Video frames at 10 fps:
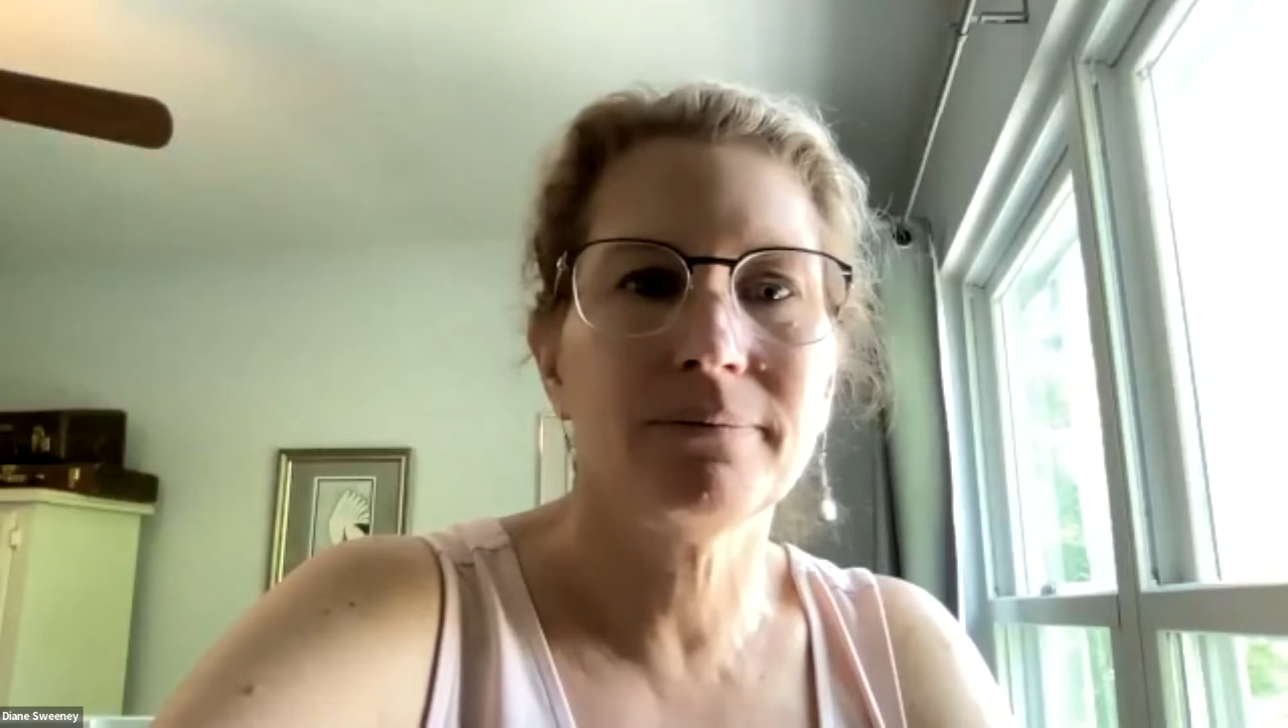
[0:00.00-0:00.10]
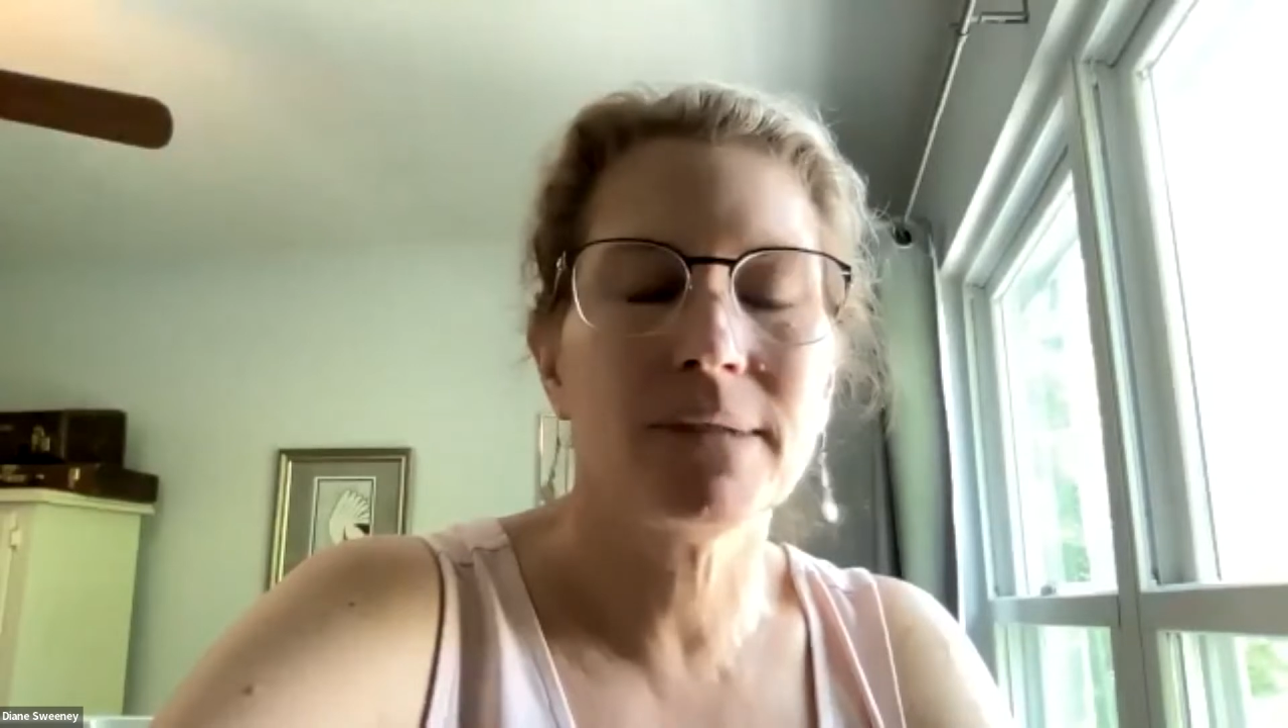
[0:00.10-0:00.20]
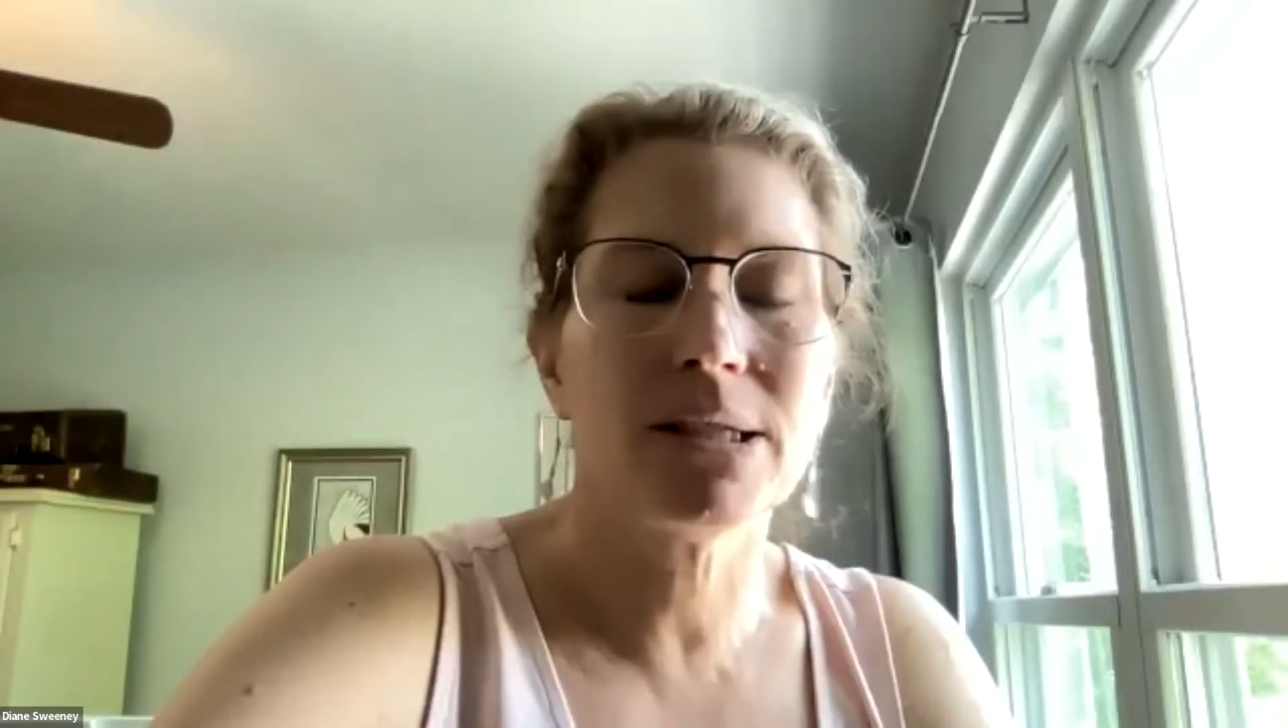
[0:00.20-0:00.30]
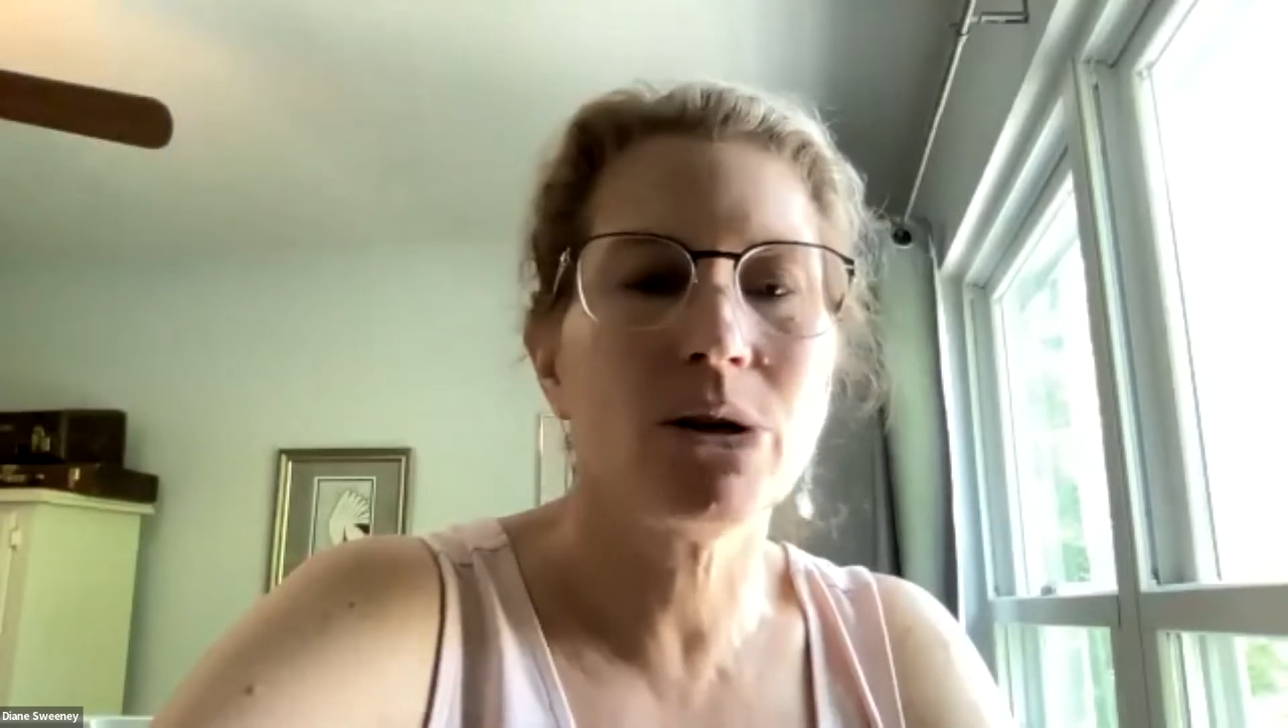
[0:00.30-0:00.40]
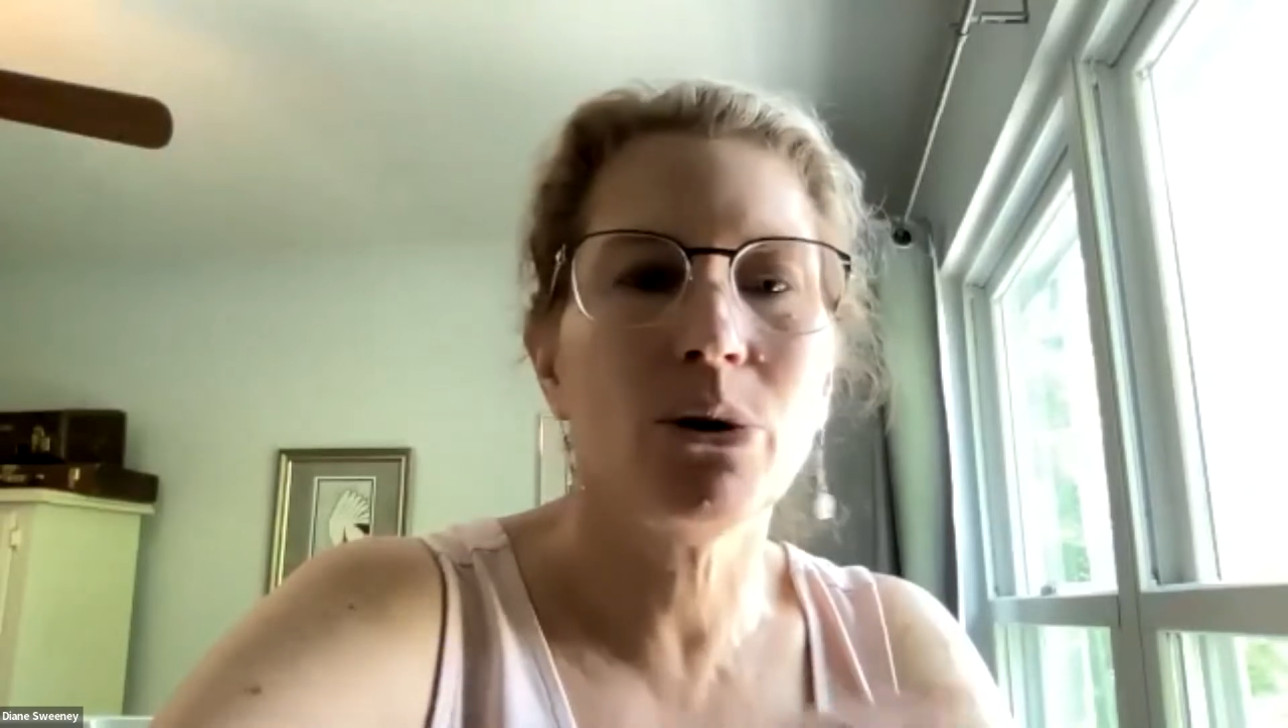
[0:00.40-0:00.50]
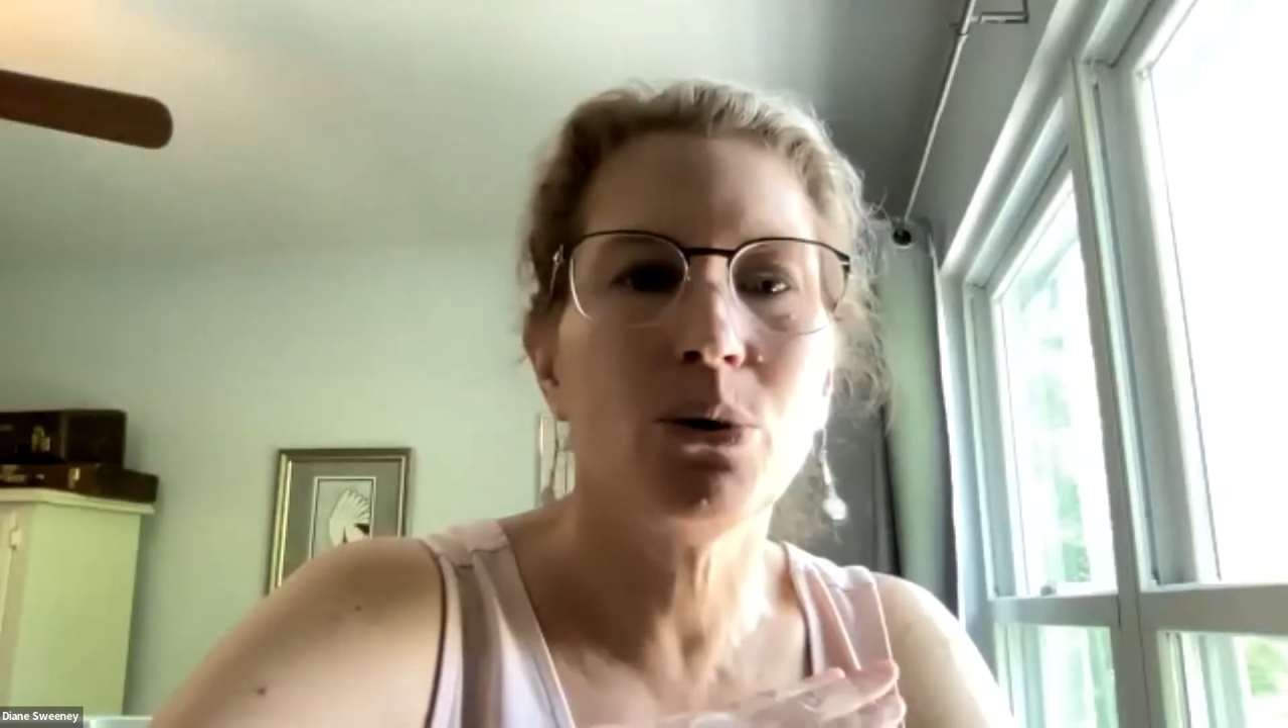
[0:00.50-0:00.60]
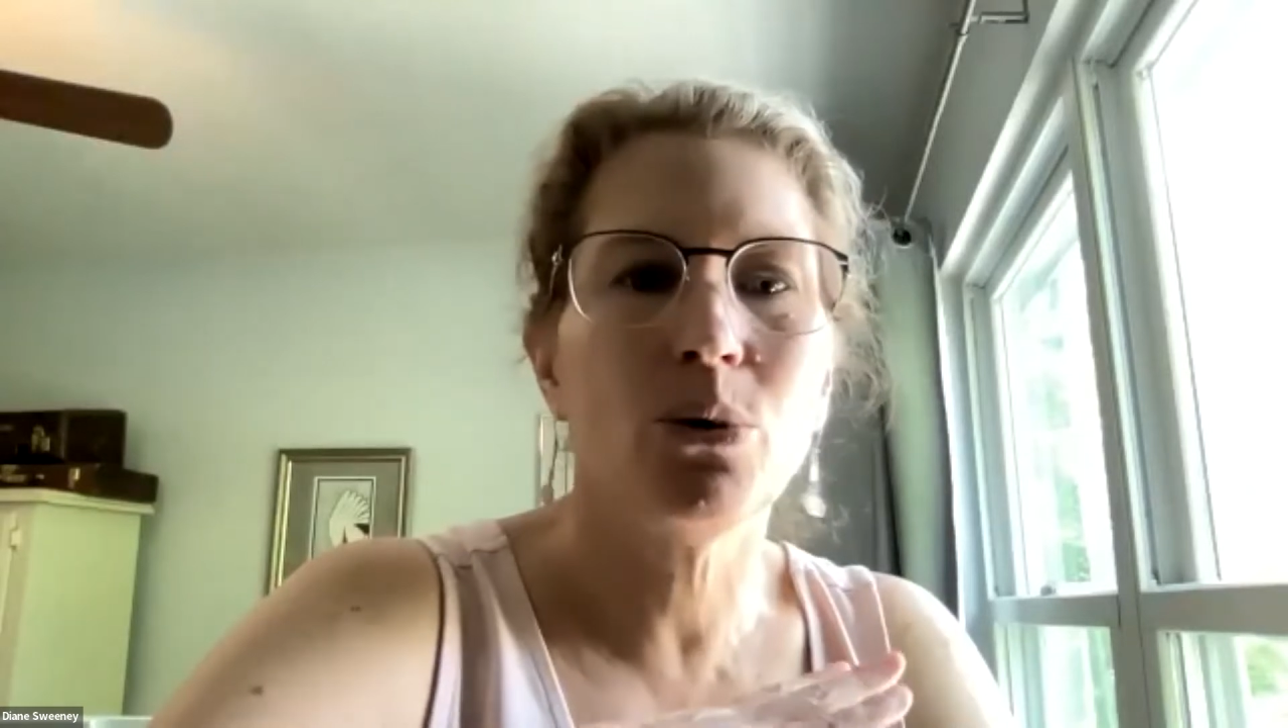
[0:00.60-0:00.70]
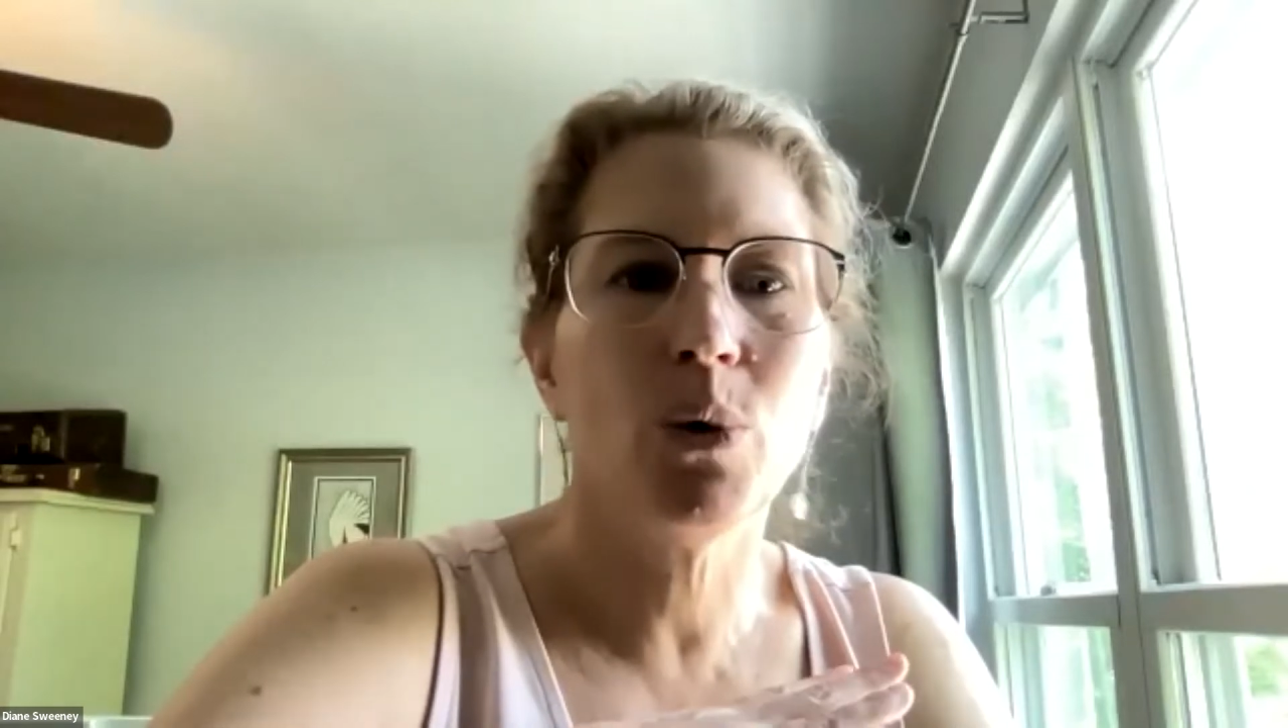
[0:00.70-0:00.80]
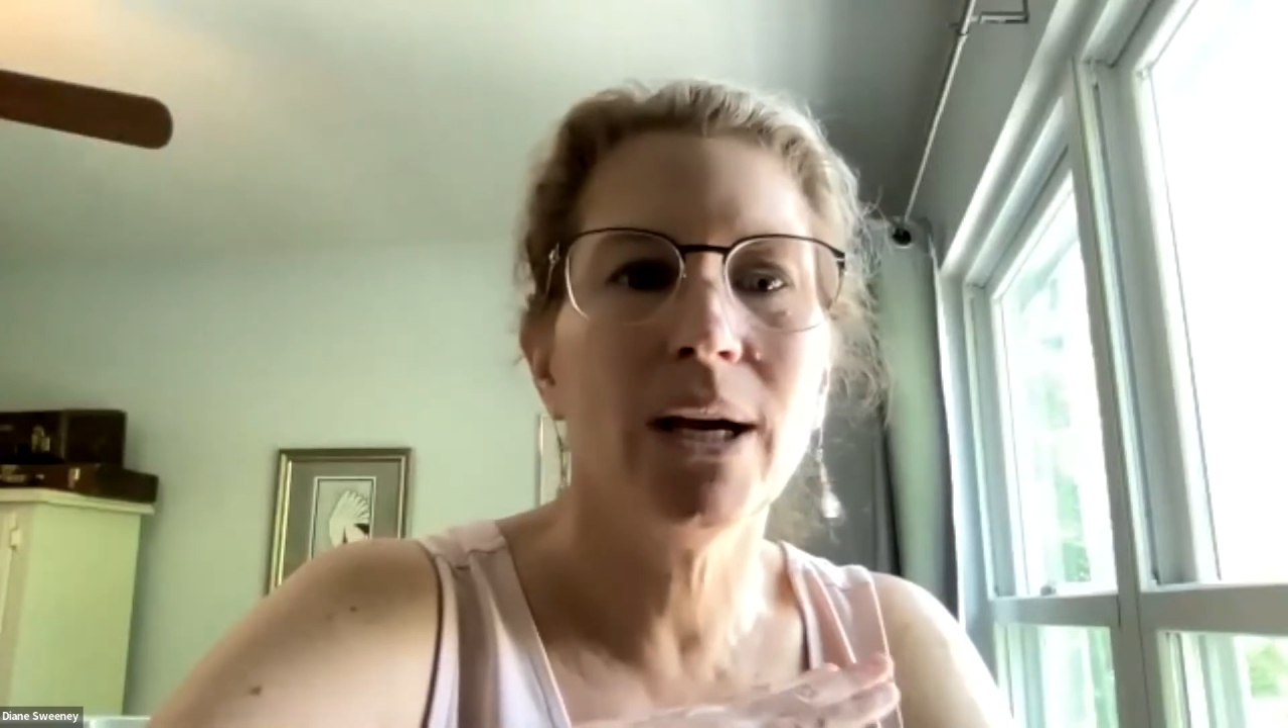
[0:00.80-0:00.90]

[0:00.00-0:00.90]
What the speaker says: So